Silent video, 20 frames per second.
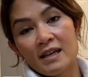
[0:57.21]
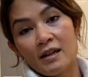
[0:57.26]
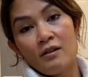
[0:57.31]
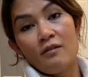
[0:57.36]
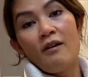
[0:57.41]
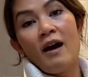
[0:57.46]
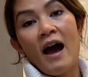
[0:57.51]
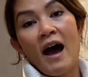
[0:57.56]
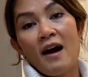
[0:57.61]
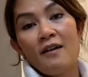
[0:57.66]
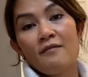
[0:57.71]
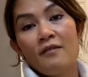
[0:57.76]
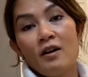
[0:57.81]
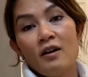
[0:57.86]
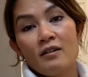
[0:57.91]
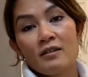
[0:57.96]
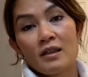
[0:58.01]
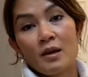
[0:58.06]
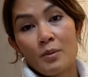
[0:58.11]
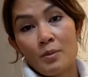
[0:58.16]
you have
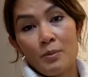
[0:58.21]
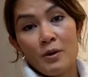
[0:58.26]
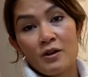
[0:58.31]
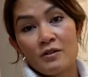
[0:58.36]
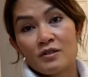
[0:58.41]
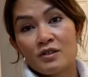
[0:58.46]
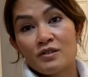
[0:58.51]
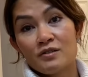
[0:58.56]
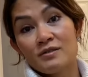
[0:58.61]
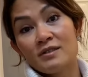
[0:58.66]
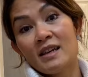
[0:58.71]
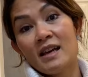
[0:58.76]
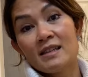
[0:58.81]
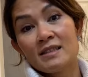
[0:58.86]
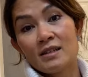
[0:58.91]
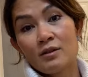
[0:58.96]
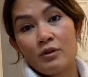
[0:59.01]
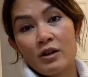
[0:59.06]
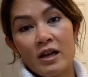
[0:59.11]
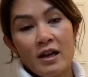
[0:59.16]
on the pair of shoes that
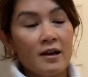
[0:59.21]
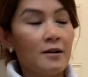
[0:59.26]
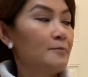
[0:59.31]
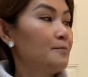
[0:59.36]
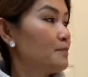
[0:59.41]
squeak.